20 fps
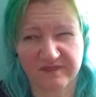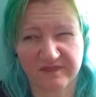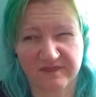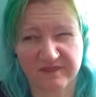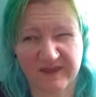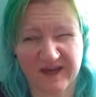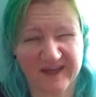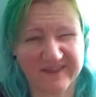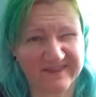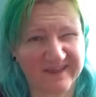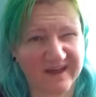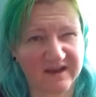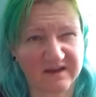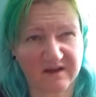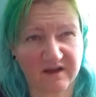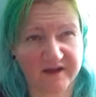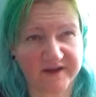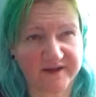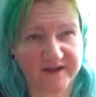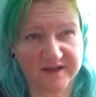that
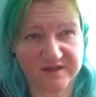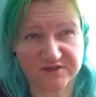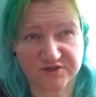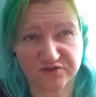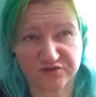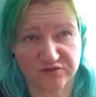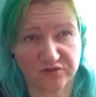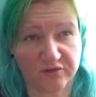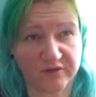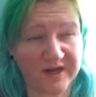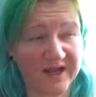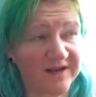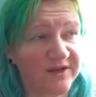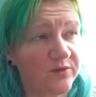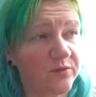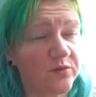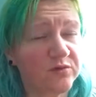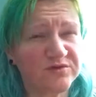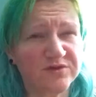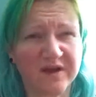line gets drawn. And
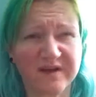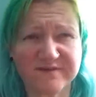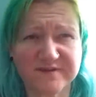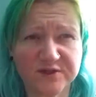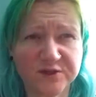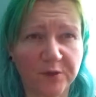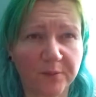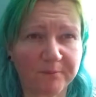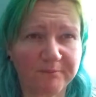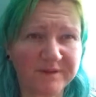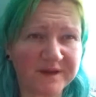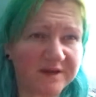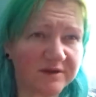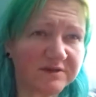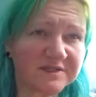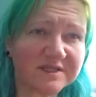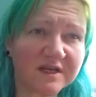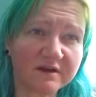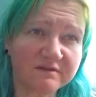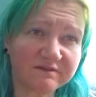you also have to not beat
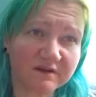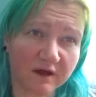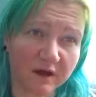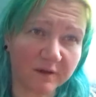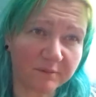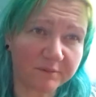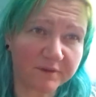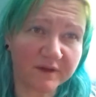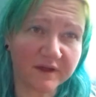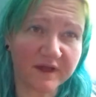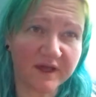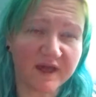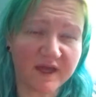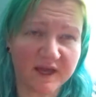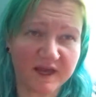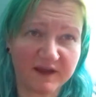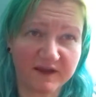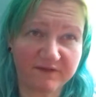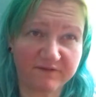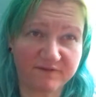yourself up
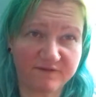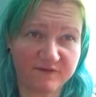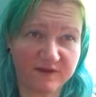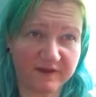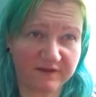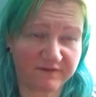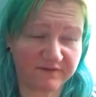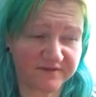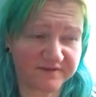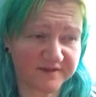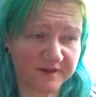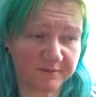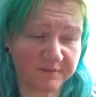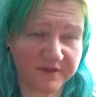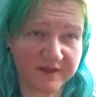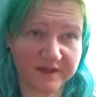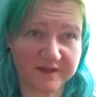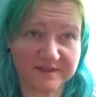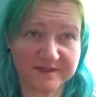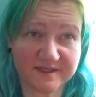if
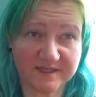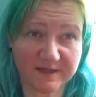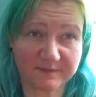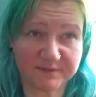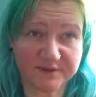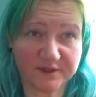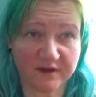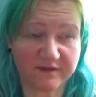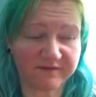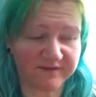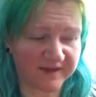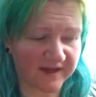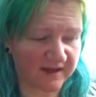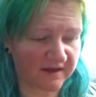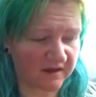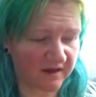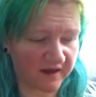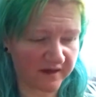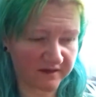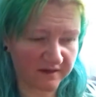something slips over that
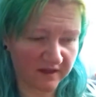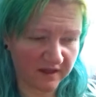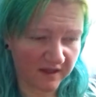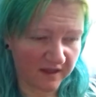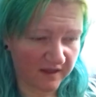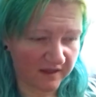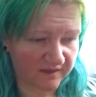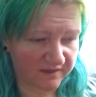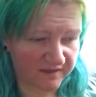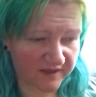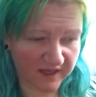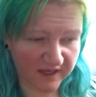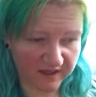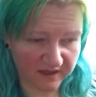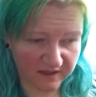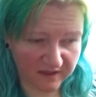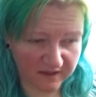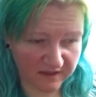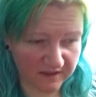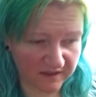line that,
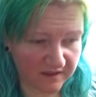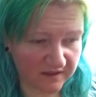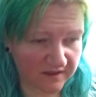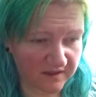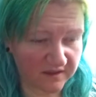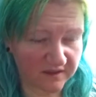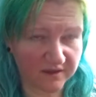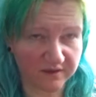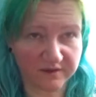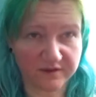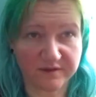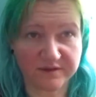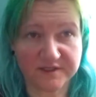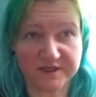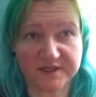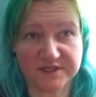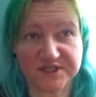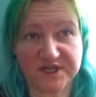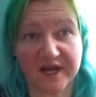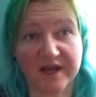you know, you
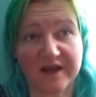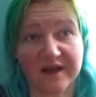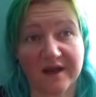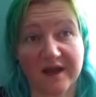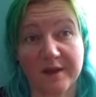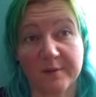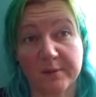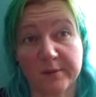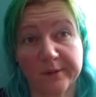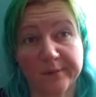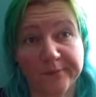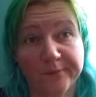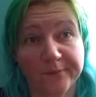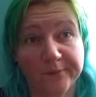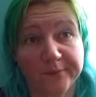didn't check a label,